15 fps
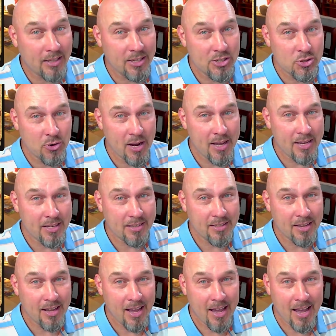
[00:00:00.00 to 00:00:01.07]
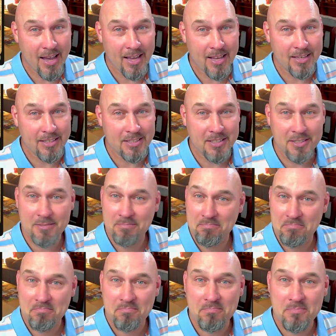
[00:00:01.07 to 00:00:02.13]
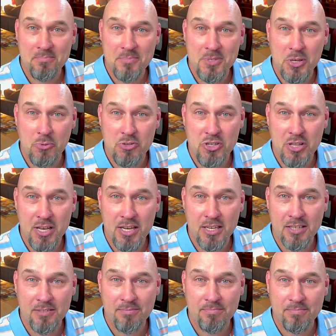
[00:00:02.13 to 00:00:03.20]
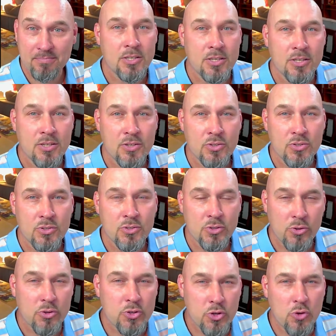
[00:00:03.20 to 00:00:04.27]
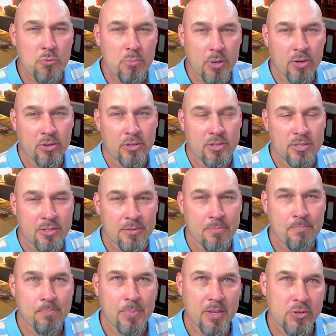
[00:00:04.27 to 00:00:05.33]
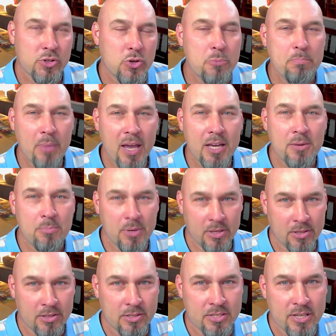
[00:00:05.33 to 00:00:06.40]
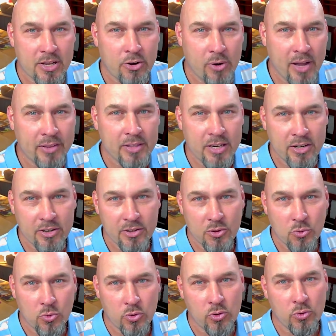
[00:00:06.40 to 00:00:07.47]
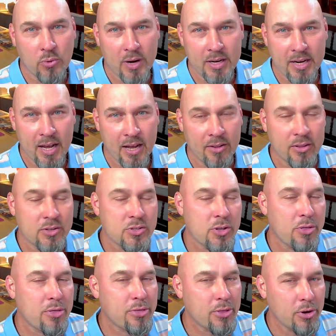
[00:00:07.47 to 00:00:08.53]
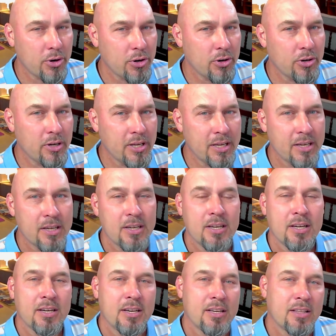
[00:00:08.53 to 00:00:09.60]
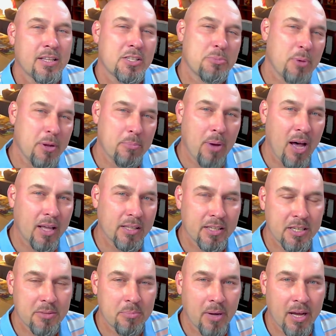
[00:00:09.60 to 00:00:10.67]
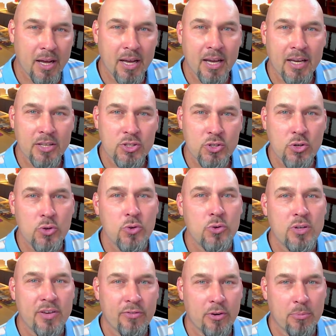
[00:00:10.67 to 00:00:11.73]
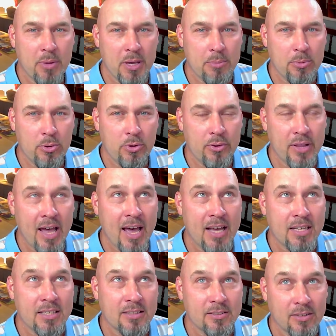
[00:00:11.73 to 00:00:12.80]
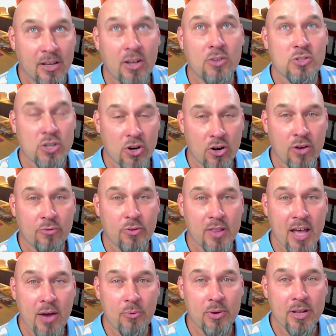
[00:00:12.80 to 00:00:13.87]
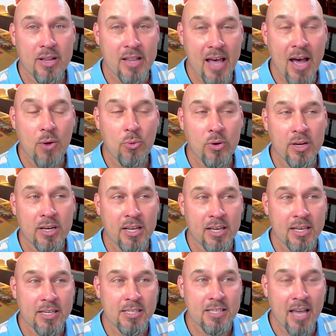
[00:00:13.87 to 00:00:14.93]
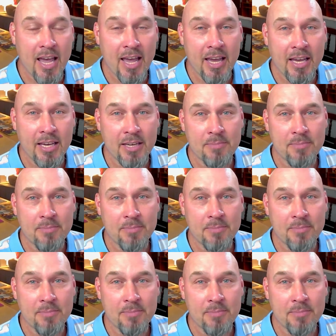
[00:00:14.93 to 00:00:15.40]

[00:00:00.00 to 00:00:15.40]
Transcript: Drake and see what you think. So there's two builds. There's two main builds that are out there in the world right now. There's a third. It's being piloted by two different people. I'll start off with that one. That one is a